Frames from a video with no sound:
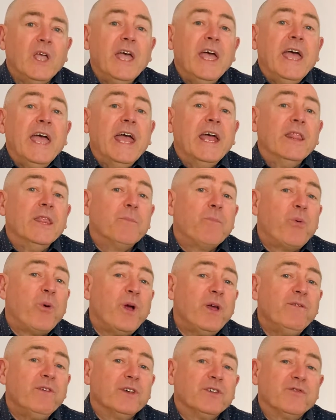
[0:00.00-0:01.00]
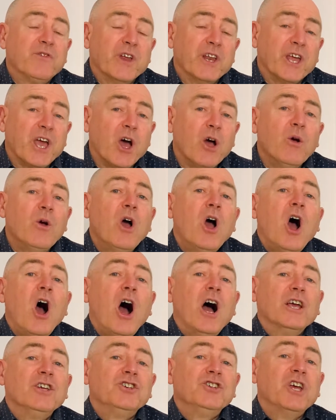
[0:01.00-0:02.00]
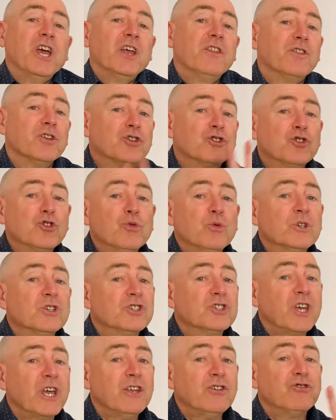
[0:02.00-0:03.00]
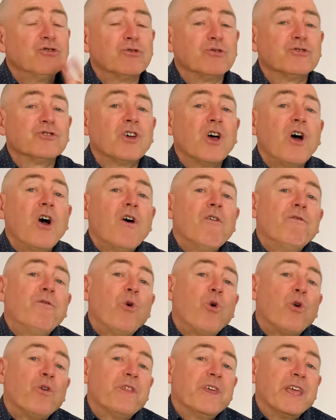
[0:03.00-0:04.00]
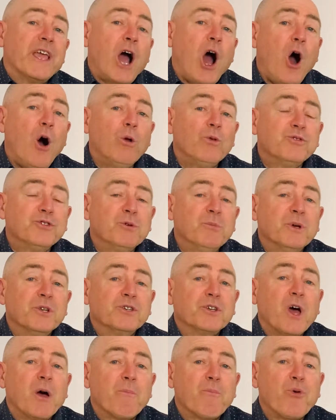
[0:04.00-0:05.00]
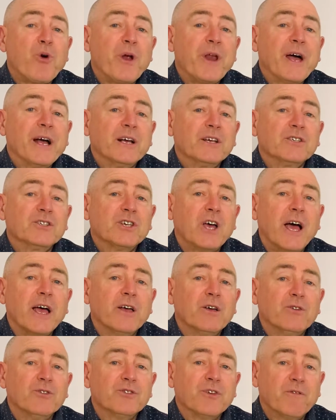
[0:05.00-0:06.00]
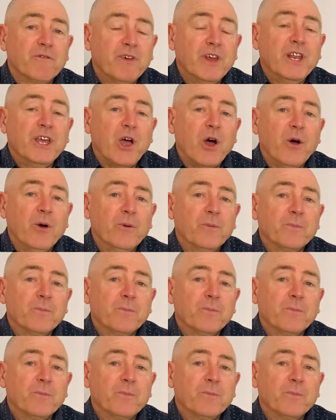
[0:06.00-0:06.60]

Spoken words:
In the previous video, I shared the 2 essentials for the ultimate product sales video.